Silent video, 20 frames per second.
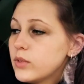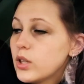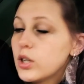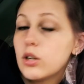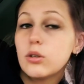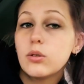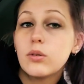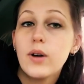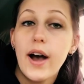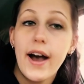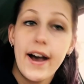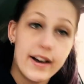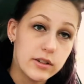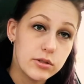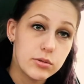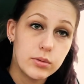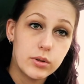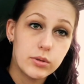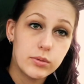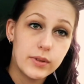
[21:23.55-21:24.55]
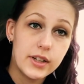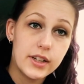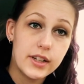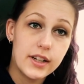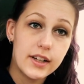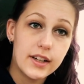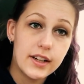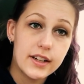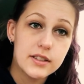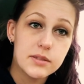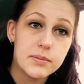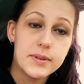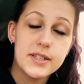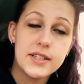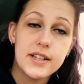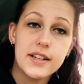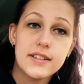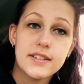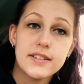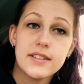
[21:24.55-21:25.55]
No actual reading has been
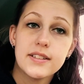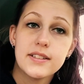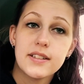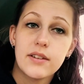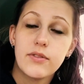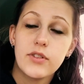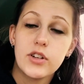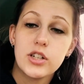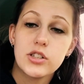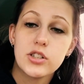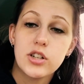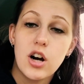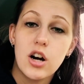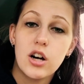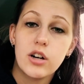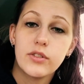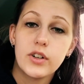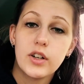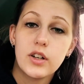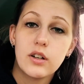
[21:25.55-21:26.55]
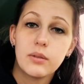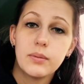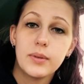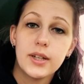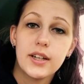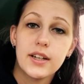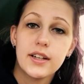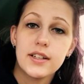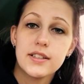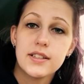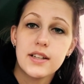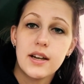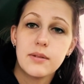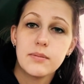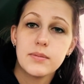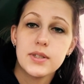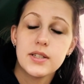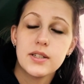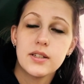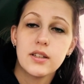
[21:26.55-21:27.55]
done since I finished Caraval because
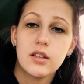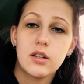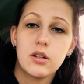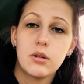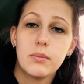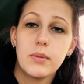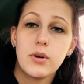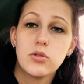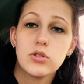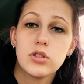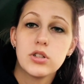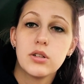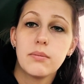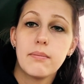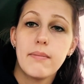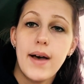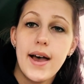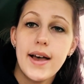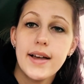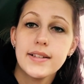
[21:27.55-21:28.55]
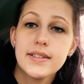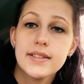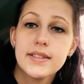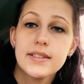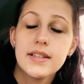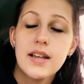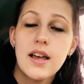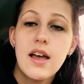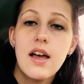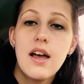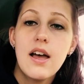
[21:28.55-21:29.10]
I'm still an emotional mess.